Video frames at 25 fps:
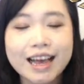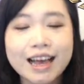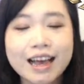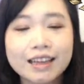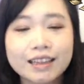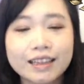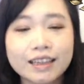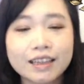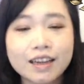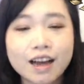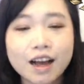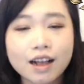
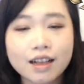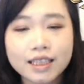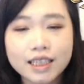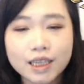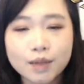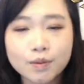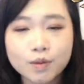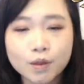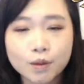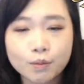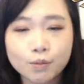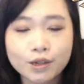The
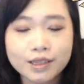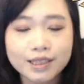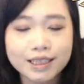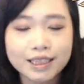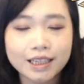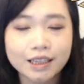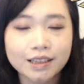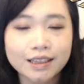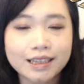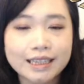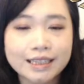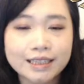Coliseum support
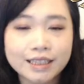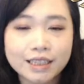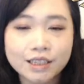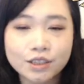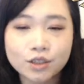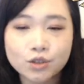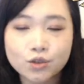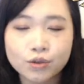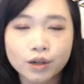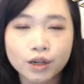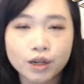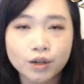skill is
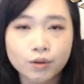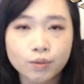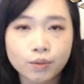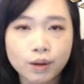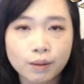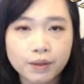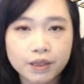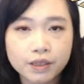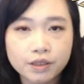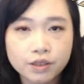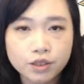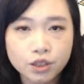Destroyer
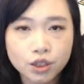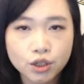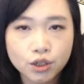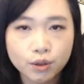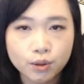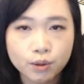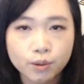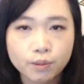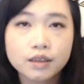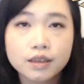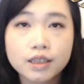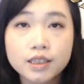Weapon
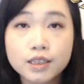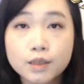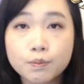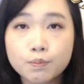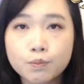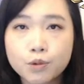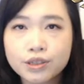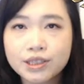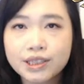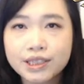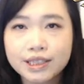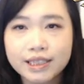2. This
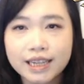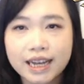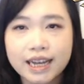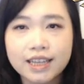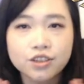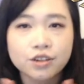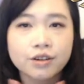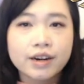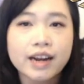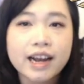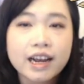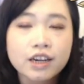book's
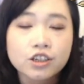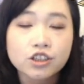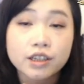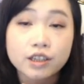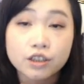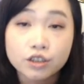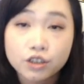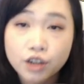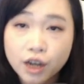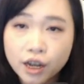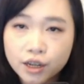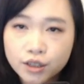stats are
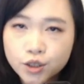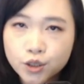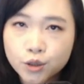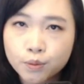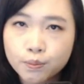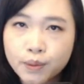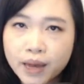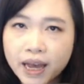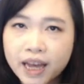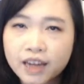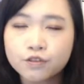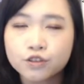actually not too
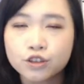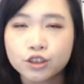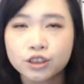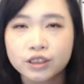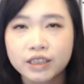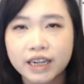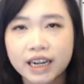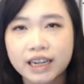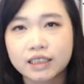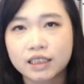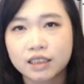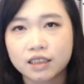bad for
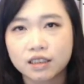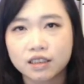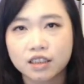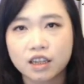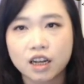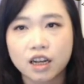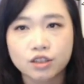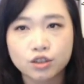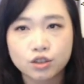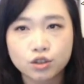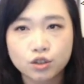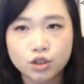an 18
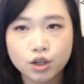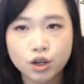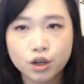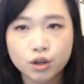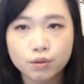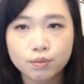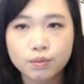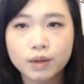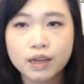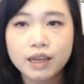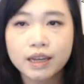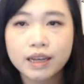cost
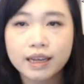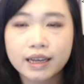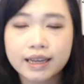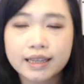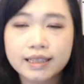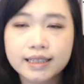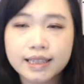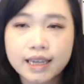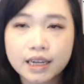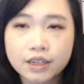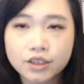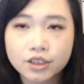tome. It
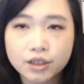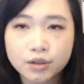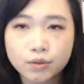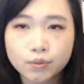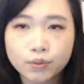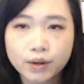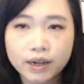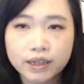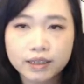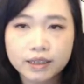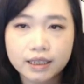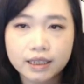is actually
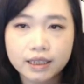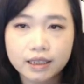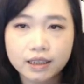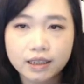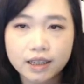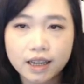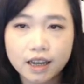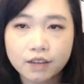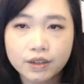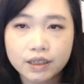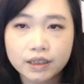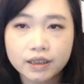ranked
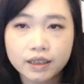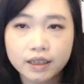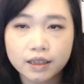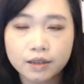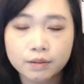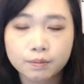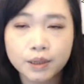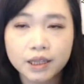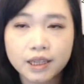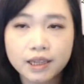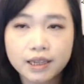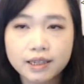11th
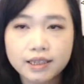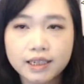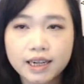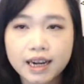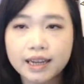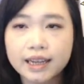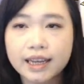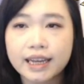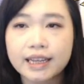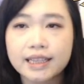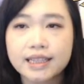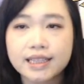in P
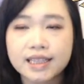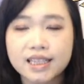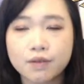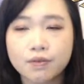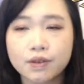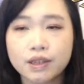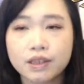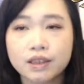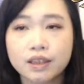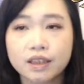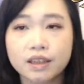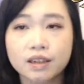attack and
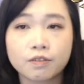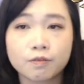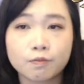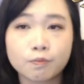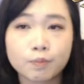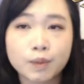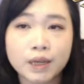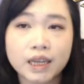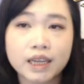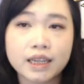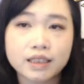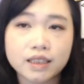7th in
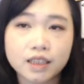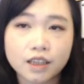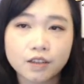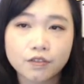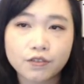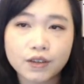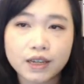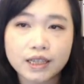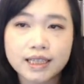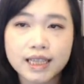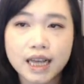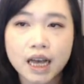P
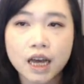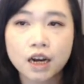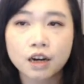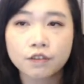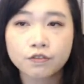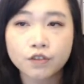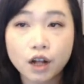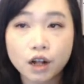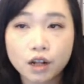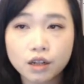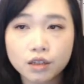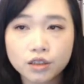defense out
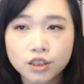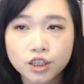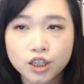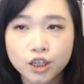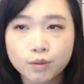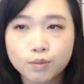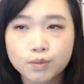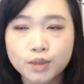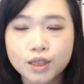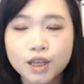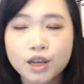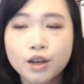of all
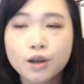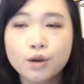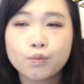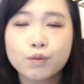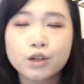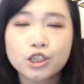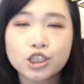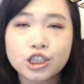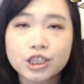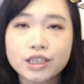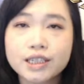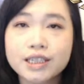tomes,
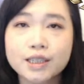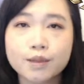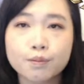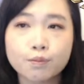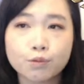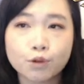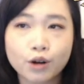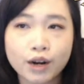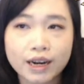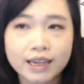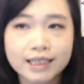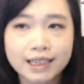which is
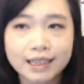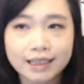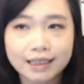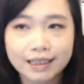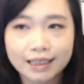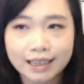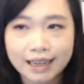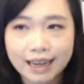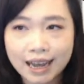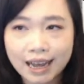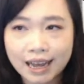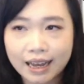
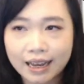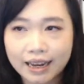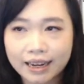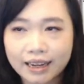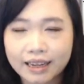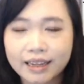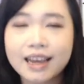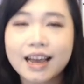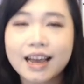surprisingly high.